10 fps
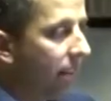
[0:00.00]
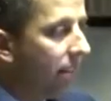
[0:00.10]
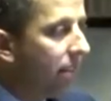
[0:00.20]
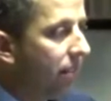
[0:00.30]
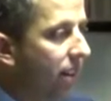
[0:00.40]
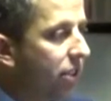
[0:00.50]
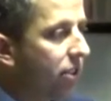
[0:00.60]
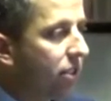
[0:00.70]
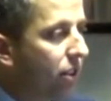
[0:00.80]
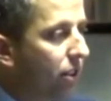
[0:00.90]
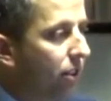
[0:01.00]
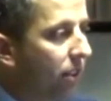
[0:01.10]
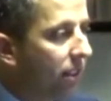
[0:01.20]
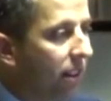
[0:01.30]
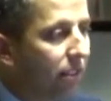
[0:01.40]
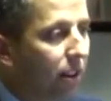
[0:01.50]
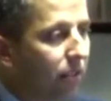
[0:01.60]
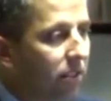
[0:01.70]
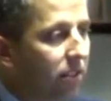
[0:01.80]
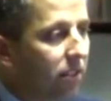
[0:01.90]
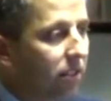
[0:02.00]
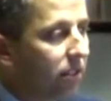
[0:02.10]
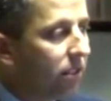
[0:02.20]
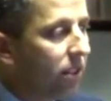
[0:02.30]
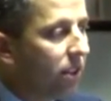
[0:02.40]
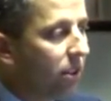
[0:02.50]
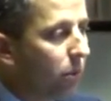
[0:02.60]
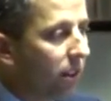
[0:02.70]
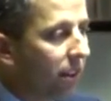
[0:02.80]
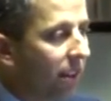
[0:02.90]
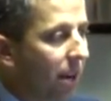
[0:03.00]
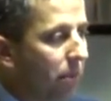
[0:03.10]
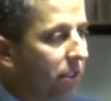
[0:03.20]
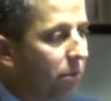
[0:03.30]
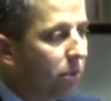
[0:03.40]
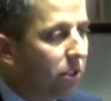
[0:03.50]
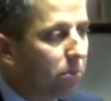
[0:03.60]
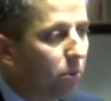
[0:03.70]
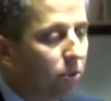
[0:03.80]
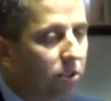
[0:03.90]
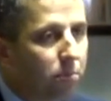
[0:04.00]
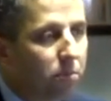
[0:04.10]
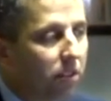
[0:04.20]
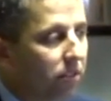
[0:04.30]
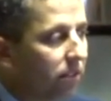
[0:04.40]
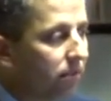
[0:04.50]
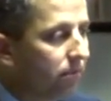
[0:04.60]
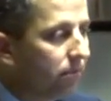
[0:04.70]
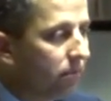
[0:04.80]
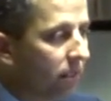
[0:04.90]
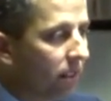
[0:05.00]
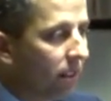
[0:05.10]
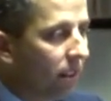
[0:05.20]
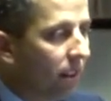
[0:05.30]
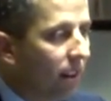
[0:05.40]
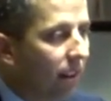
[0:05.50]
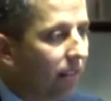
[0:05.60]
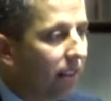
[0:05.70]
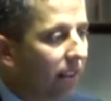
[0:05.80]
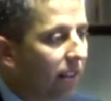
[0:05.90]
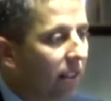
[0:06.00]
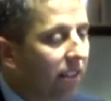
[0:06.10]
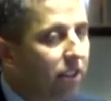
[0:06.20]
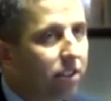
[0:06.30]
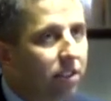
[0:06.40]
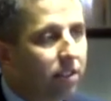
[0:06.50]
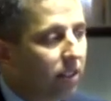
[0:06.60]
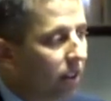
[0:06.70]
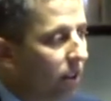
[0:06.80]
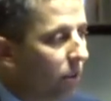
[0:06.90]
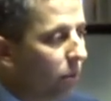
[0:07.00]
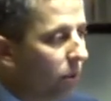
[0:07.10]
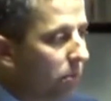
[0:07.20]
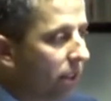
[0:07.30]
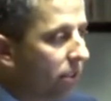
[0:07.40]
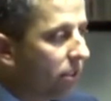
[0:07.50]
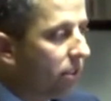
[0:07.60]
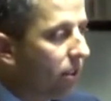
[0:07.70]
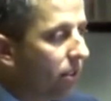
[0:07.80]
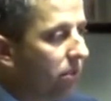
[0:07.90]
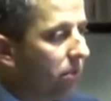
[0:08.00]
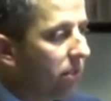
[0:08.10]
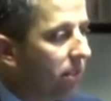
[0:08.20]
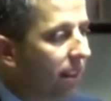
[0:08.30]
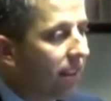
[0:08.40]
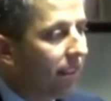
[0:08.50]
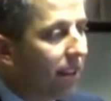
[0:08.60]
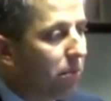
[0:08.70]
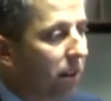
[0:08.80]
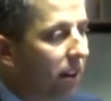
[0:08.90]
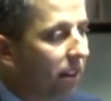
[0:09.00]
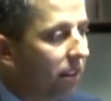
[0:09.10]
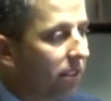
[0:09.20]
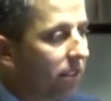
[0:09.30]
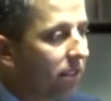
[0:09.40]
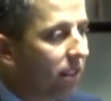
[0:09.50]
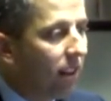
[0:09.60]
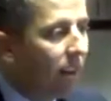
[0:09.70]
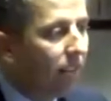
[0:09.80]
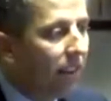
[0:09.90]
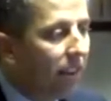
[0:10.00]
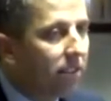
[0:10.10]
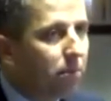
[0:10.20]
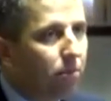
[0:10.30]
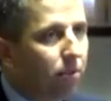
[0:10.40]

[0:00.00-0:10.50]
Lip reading: And infections occur in healthcare facilities when contamination with spores is prevalent. In addition, when patients start taking antibiotics, they can